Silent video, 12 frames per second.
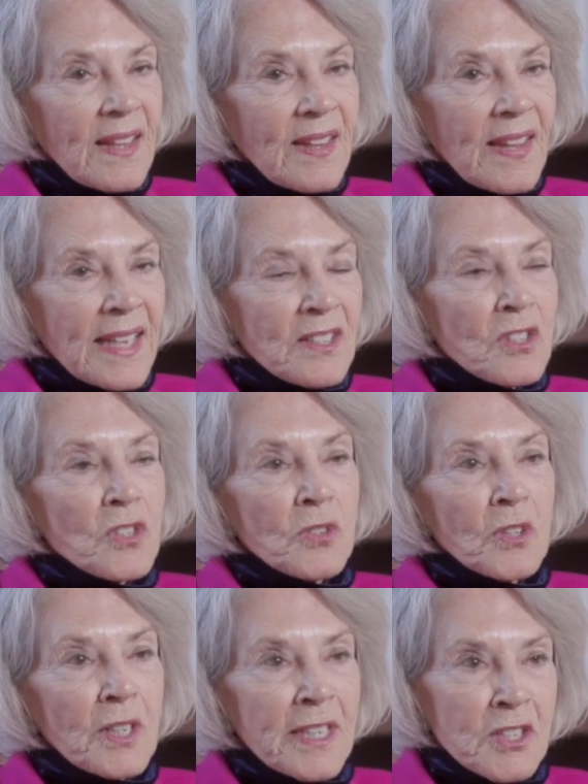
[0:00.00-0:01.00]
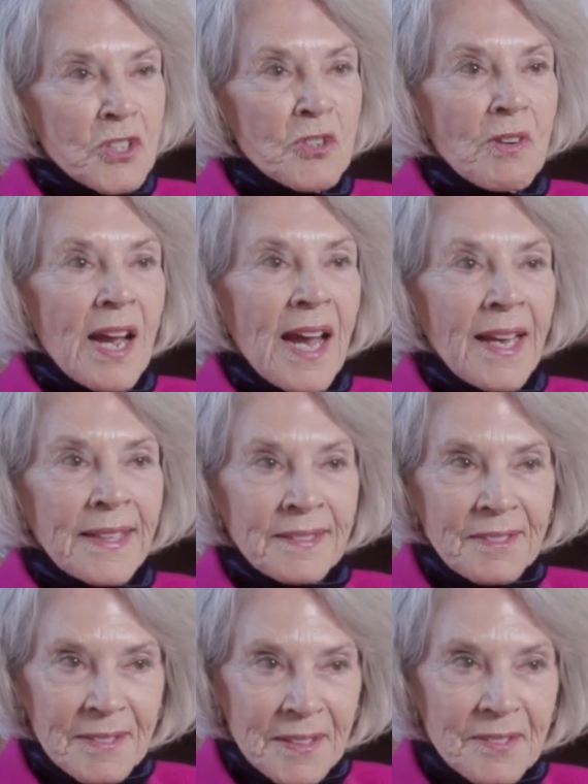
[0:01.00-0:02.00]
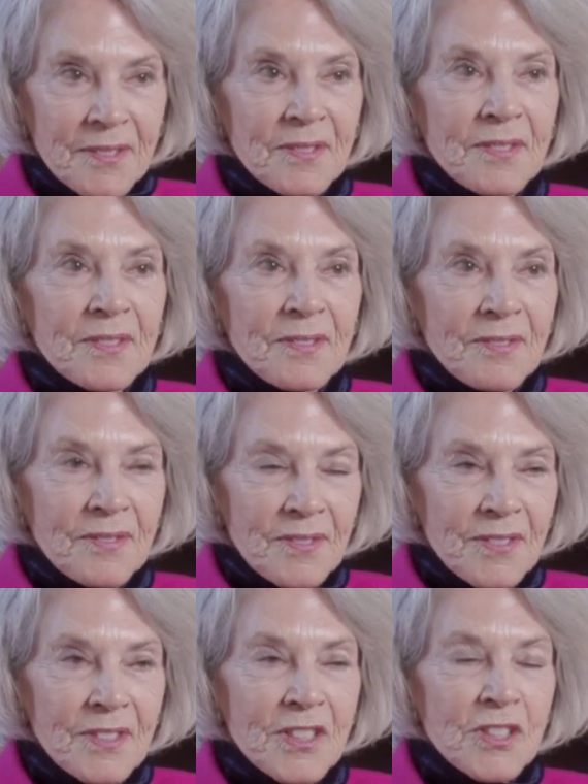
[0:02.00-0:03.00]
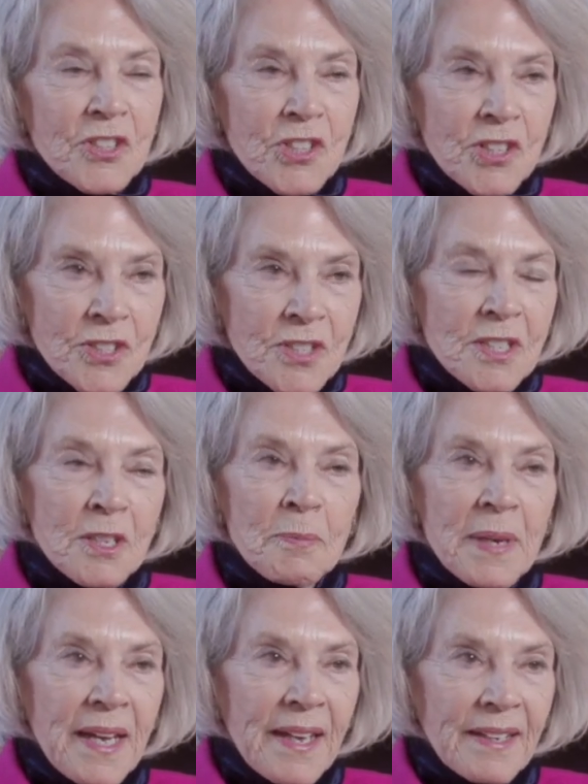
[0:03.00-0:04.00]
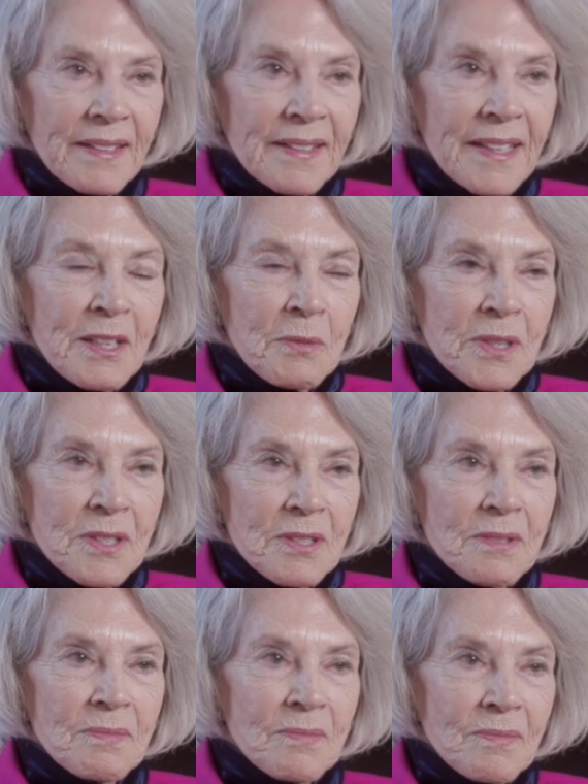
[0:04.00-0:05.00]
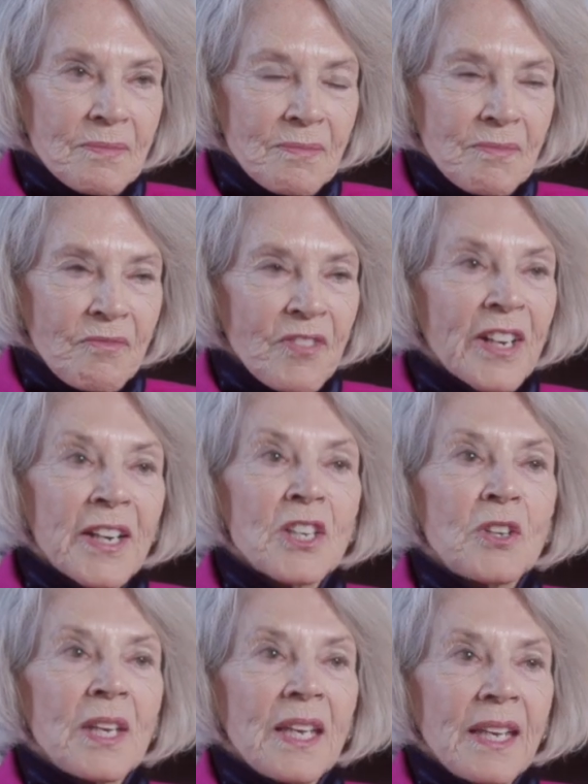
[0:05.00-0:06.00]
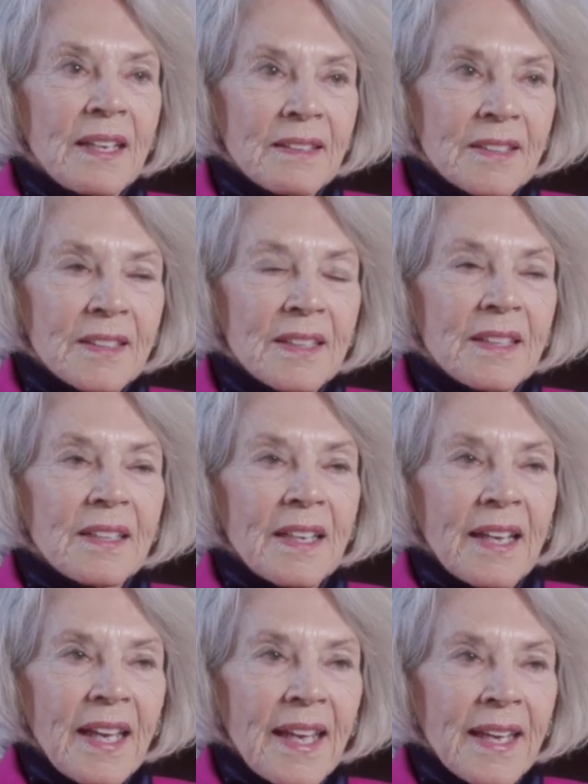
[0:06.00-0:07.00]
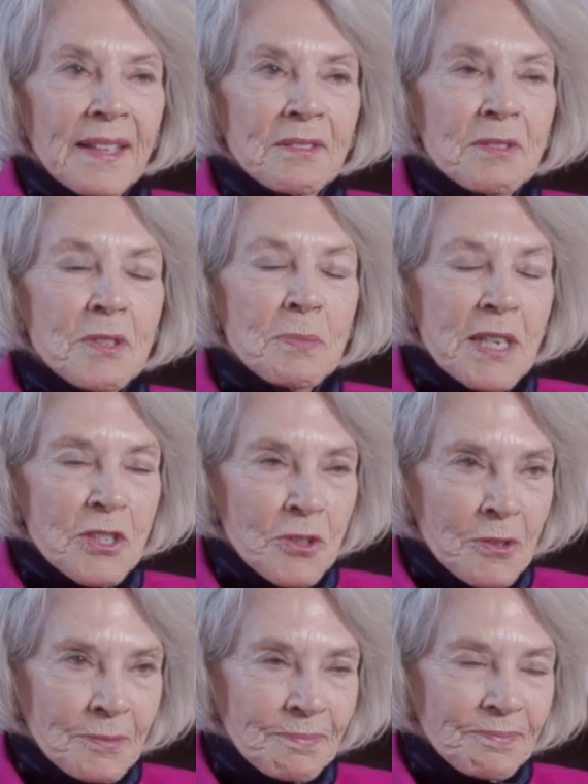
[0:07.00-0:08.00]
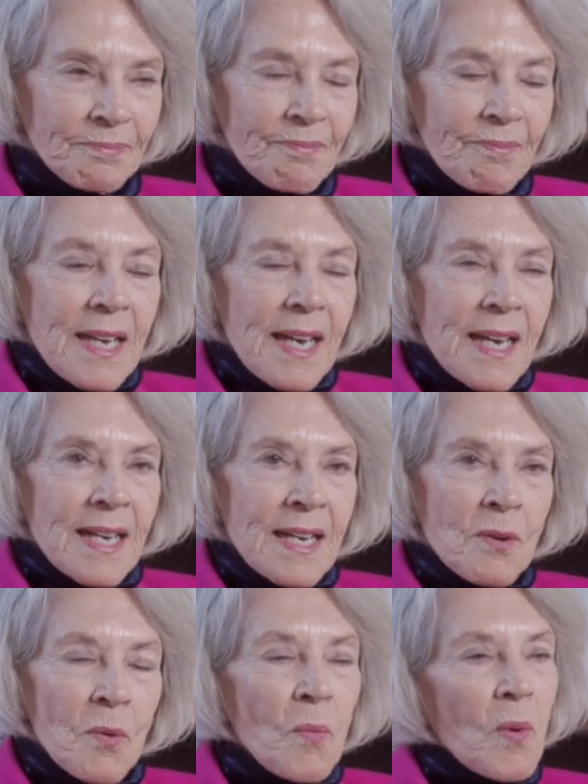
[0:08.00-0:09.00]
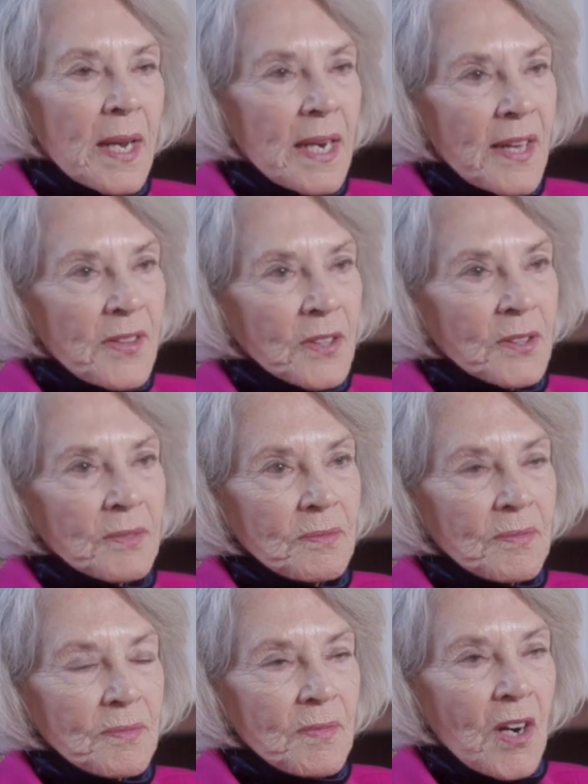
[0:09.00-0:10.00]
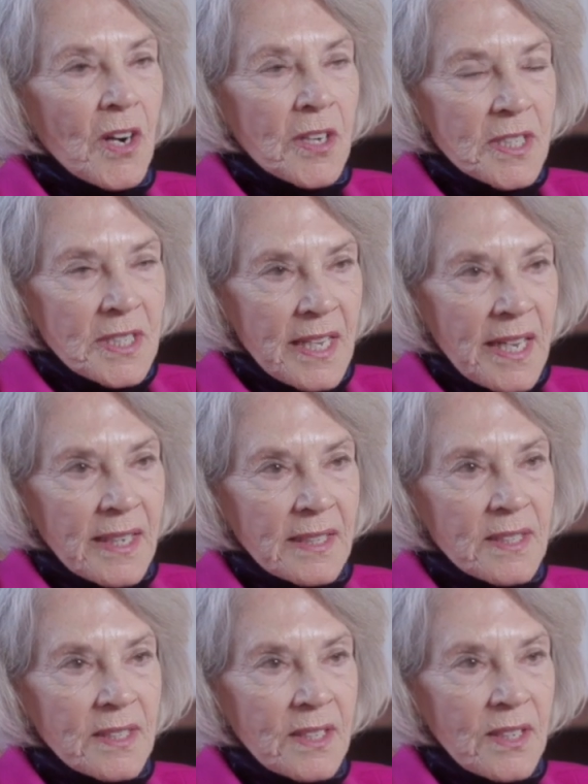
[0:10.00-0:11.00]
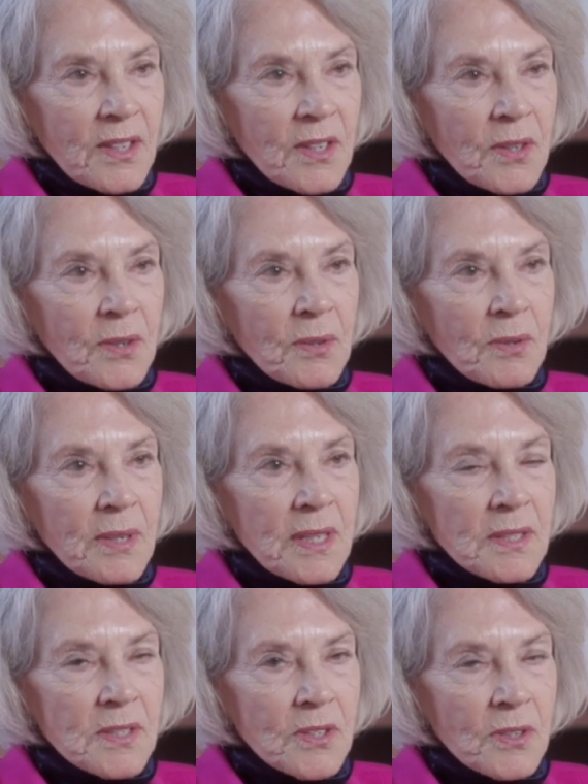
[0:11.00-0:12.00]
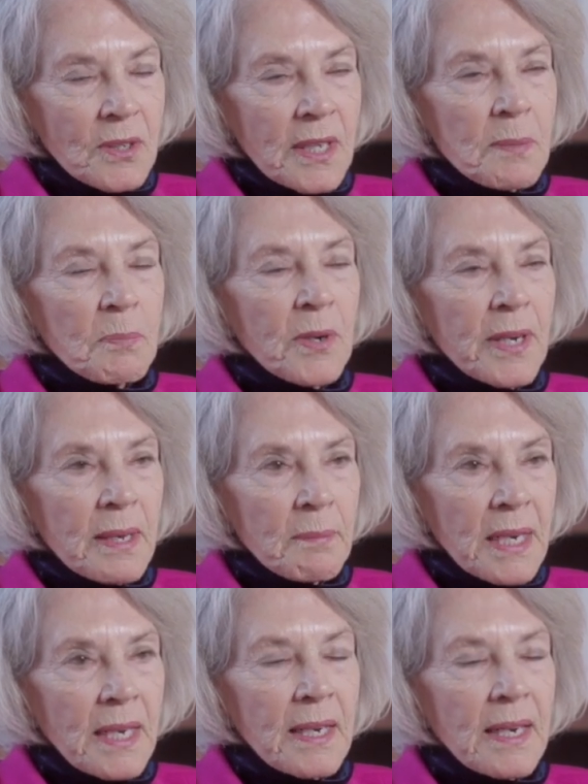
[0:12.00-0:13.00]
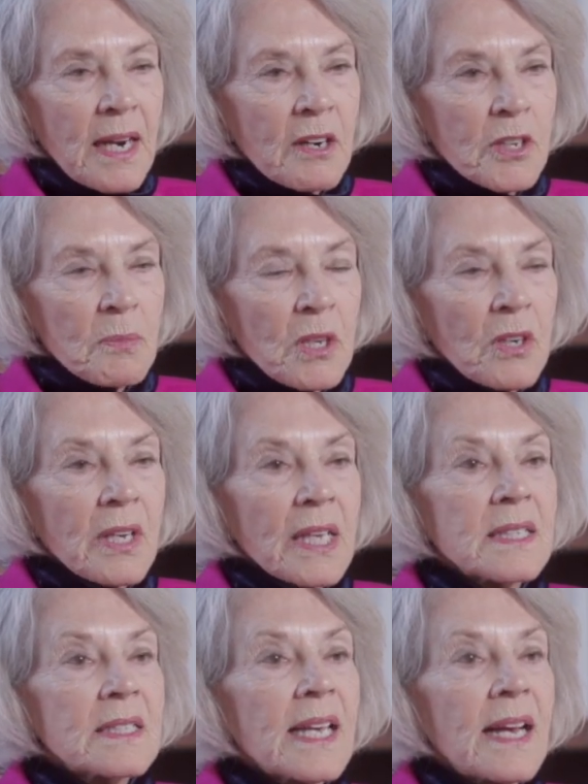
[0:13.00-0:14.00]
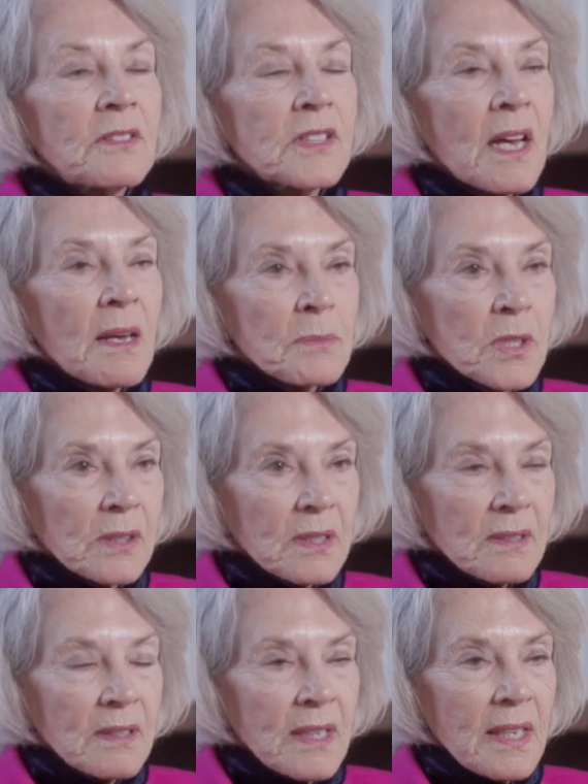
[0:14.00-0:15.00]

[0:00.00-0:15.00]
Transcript: That's truly a shrine to Charles Dilbeck. He was very unique and special. One other architect who is certainly preeminent in our community is Hal Thompson.